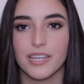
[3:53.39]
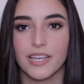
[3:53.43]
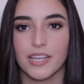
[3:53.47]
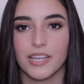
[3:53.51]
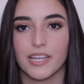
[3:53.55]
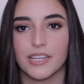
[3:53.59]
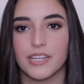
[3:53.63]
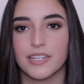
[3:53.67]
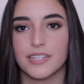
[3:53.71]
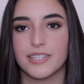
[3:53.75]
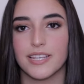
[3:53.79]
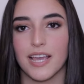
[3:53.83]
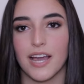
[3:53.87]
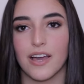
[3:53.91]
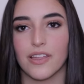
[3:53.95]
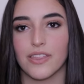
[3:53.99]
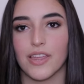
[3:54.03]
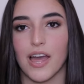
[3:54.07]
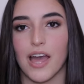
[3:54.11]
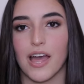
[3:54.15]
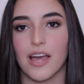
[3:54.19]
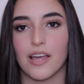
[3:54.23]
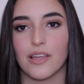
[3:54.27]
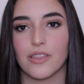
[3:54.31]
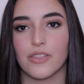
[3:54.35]
Can you see how
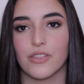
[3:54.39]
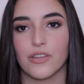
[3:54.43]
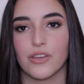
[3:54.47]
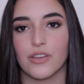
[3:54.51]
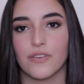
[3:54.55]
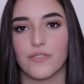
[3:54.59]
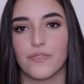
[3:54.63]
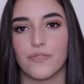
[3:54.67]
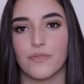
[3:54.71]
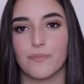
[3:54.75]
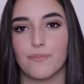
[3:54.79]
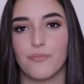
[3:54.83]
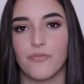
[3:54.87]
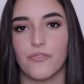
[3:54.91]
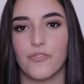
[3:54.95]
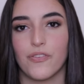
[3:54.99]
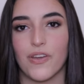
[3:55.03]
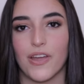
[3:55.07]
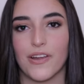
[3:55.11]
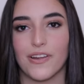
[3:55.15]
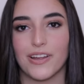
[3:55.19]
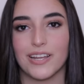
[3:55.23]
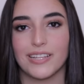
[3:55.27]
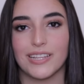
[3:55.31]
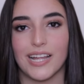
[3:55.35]
that, the
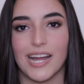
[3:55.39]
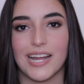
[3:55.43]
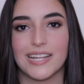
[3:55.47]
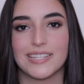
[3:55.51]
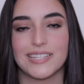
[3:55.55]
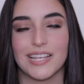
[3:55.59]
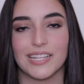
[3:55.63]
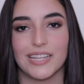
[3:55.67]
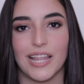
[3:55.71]
fairy lights